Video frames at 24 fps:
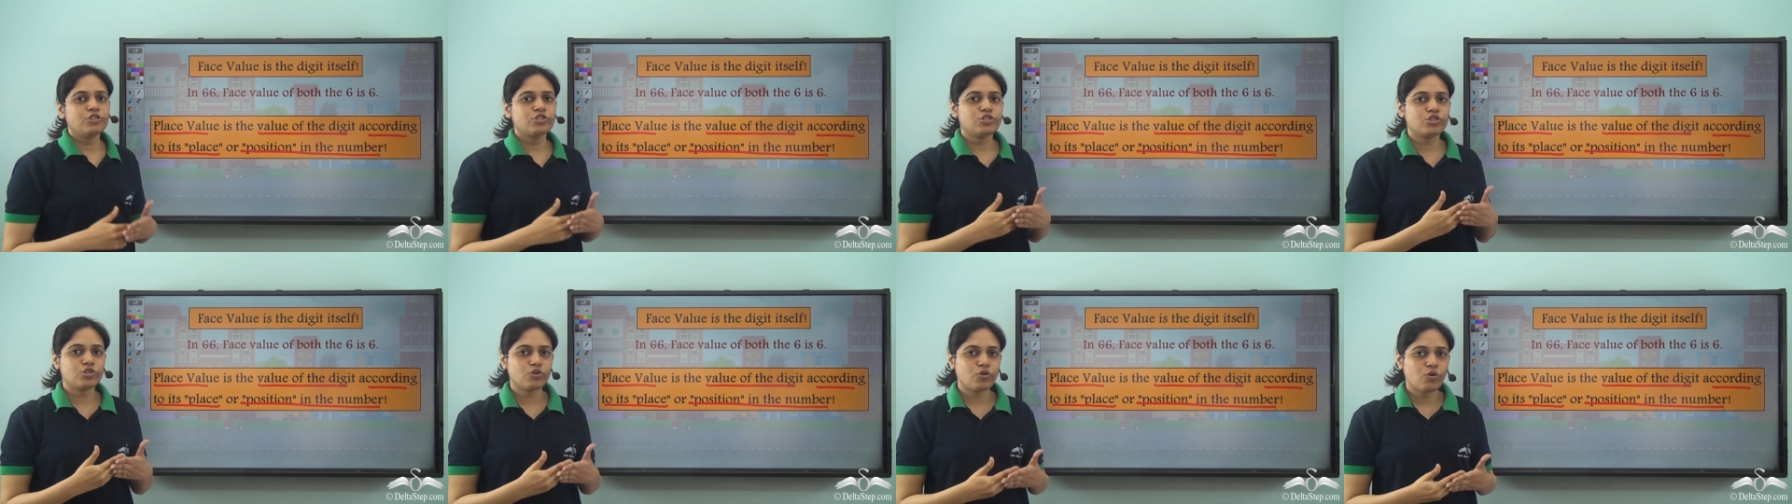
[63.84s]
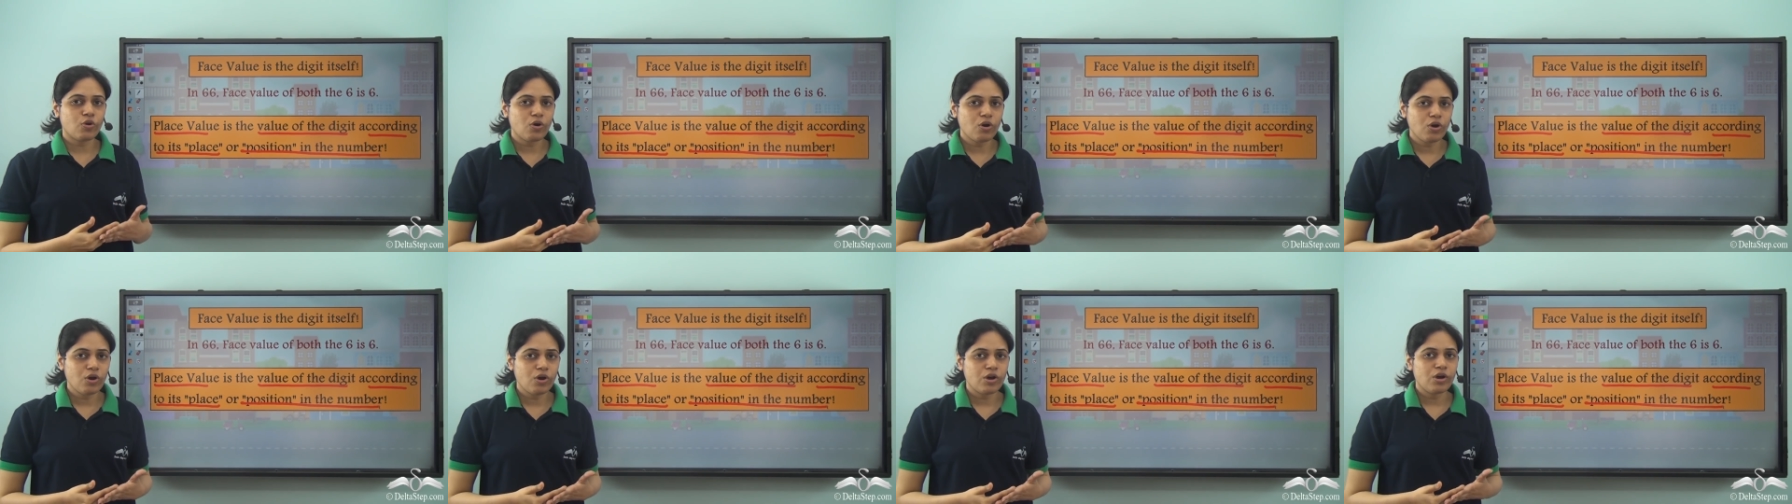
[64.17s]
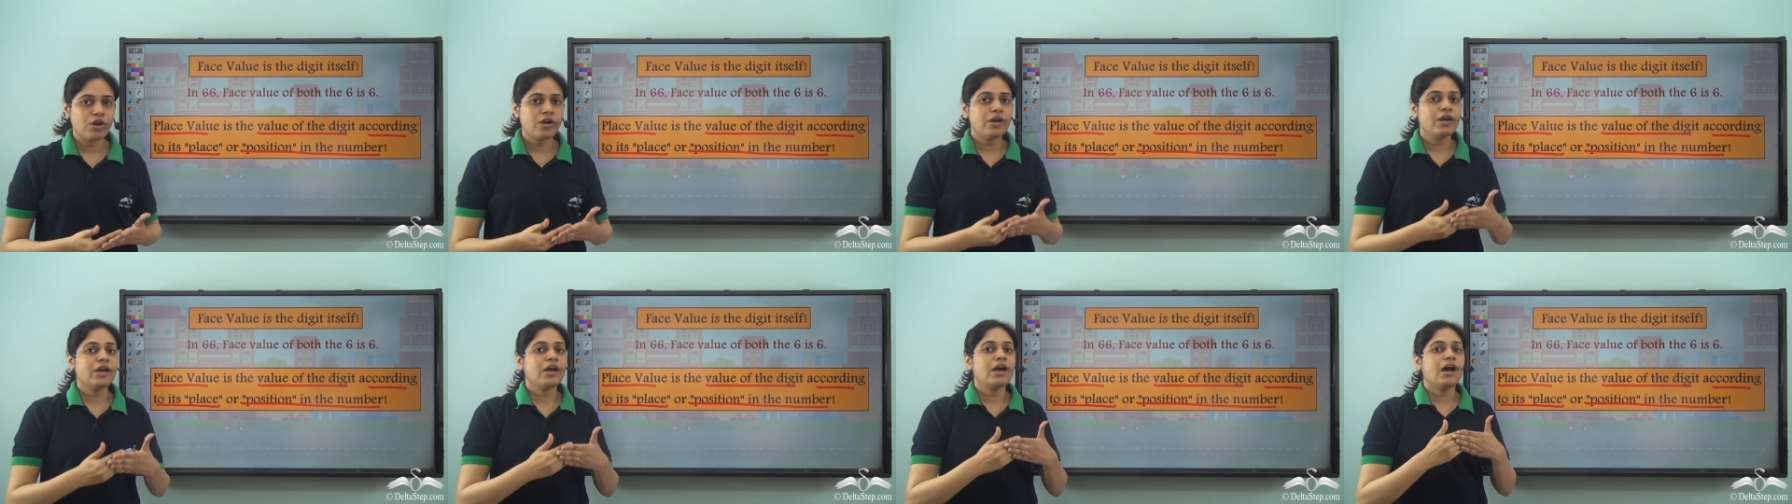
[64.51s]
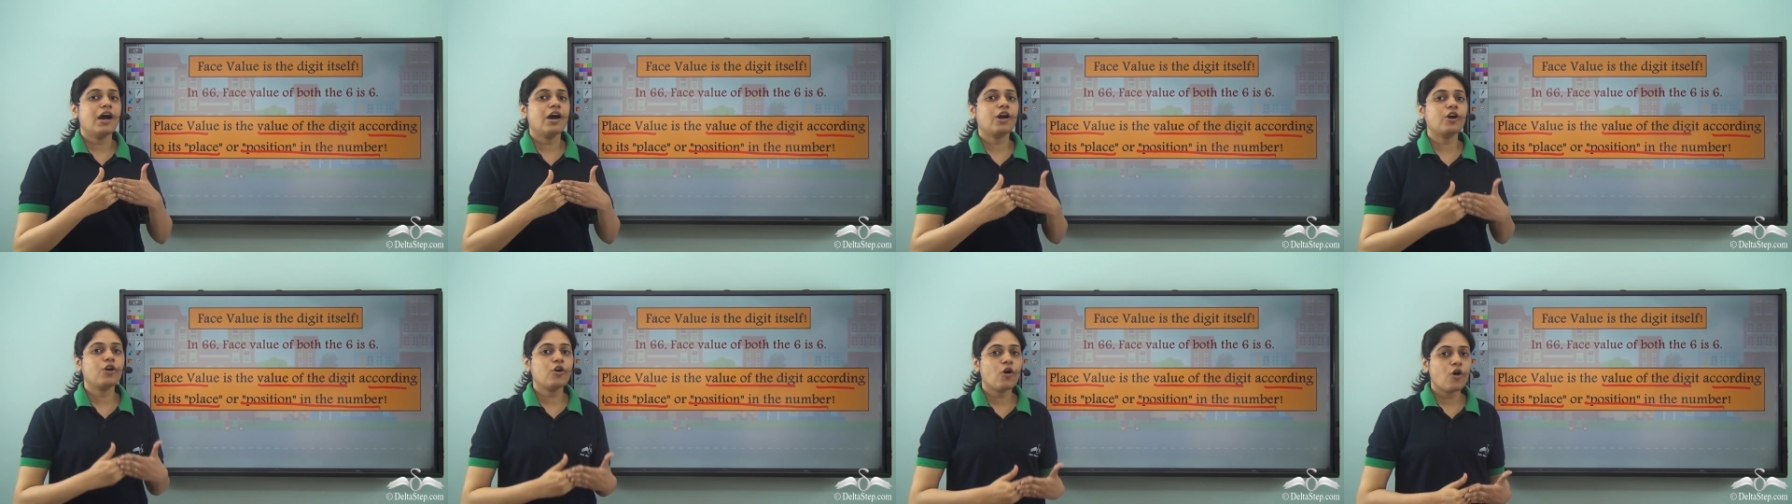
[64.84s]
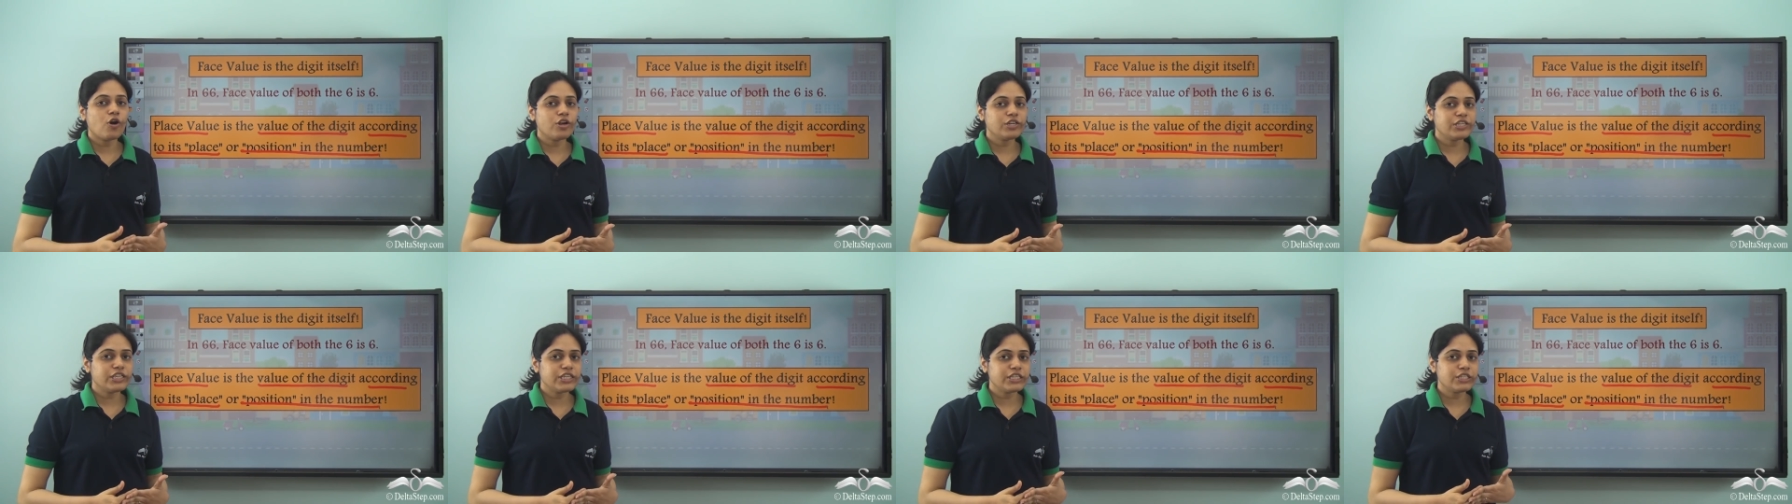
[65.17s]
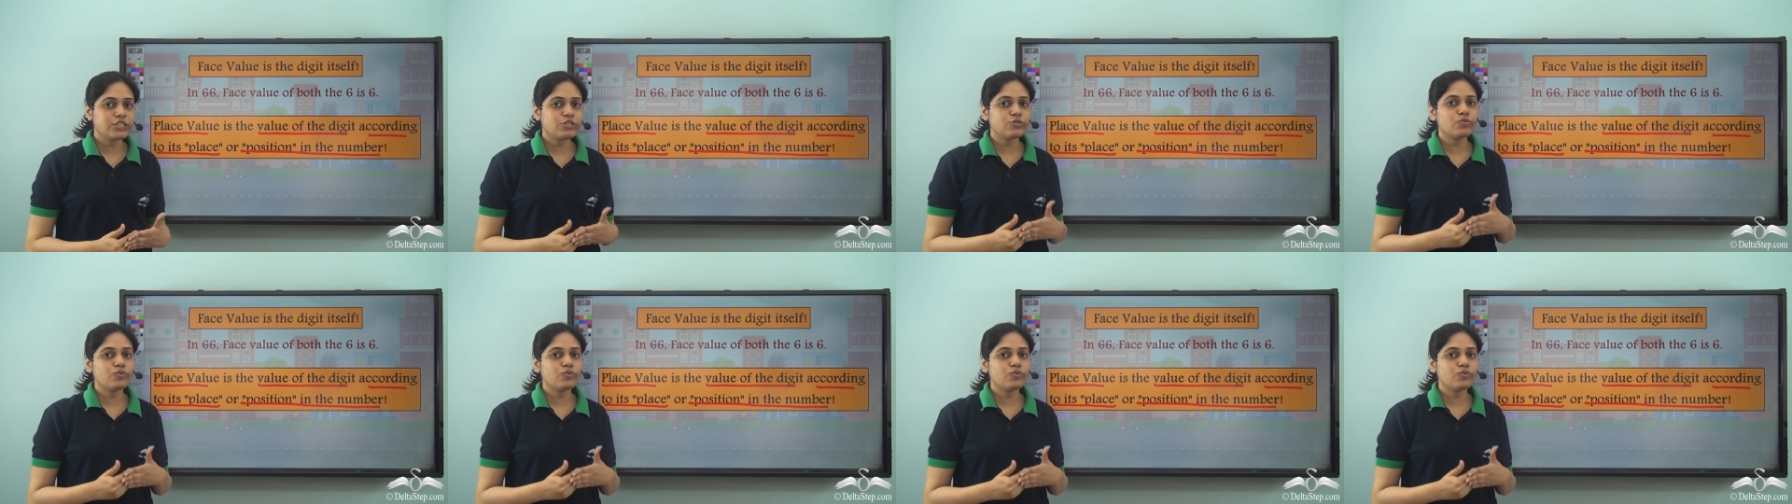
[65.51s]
So according